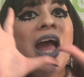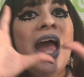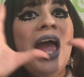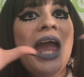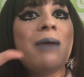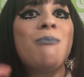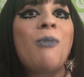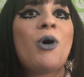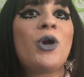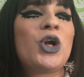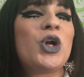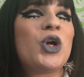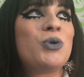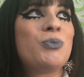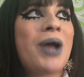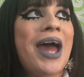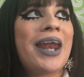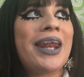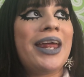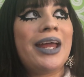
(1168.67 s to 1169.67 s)
a
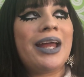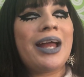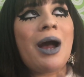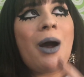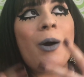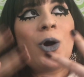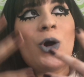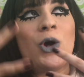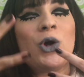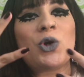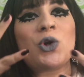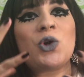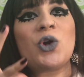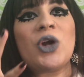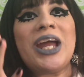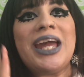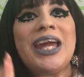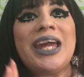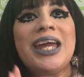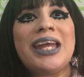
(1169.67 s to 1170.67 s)
monochromatic
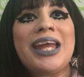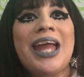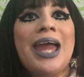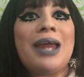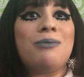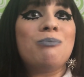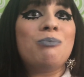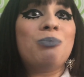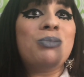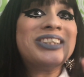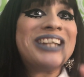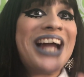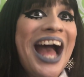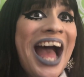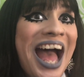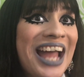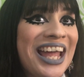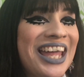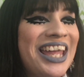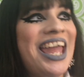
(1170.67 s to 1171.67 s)
gray and
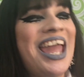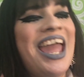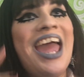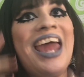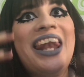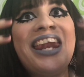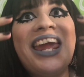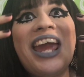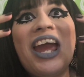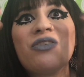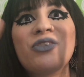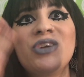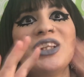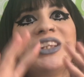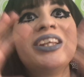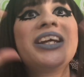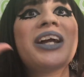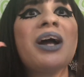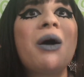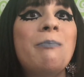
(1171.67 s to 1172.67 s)
black, and
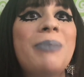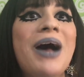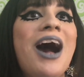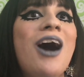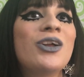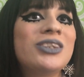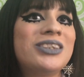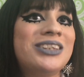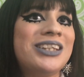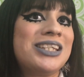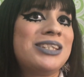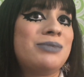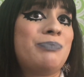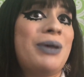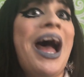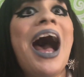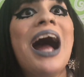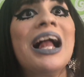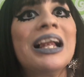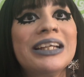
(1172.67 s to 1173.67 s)
everything about this
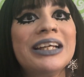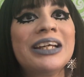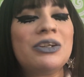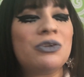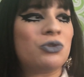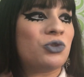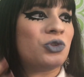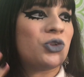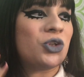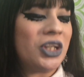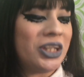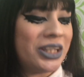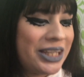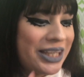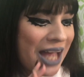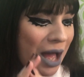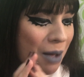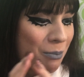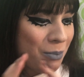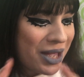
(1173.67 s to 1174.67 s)
palette really
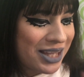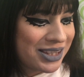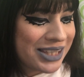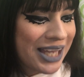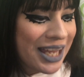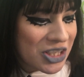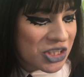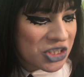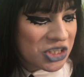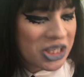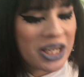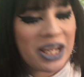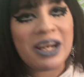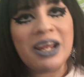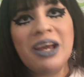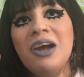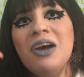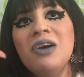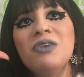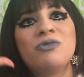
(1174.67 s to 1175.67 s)
got my attention.
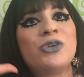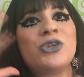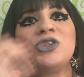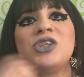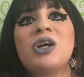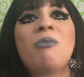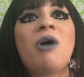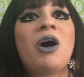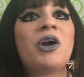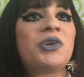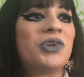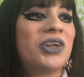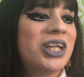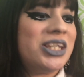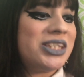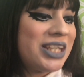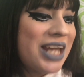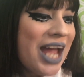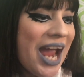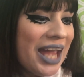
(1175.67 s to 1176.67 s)
For some odd
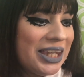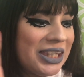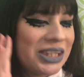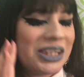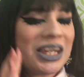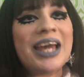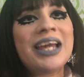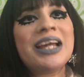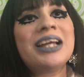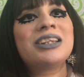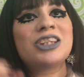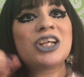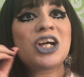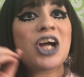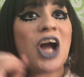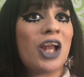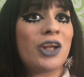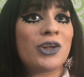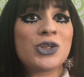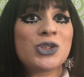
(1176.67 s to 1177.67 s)
reason, I like the
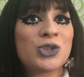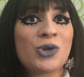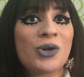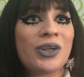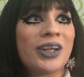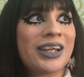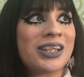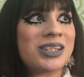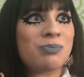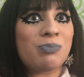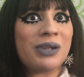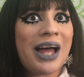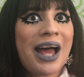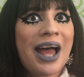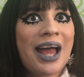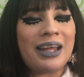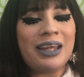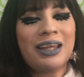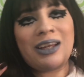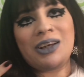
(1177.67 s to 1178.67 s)
color story, like it's
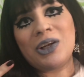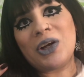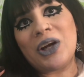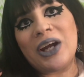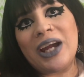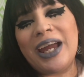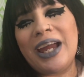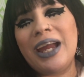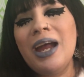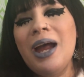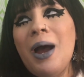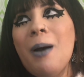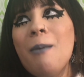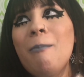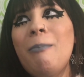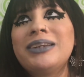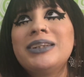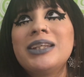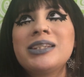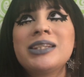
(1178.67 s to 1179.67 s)
black and gray,
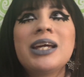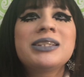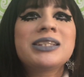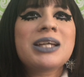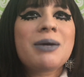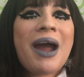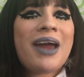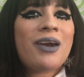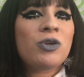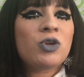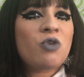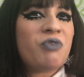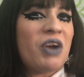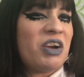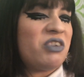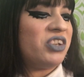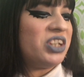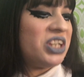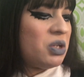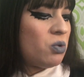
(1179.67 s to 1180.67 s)
but at the same time I don't know if I
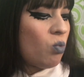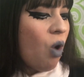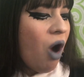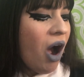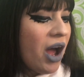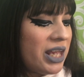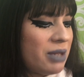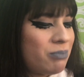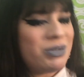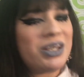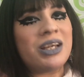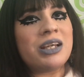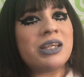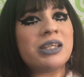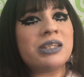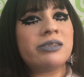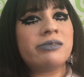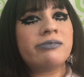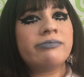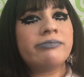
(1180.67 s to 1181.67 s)
really want it, because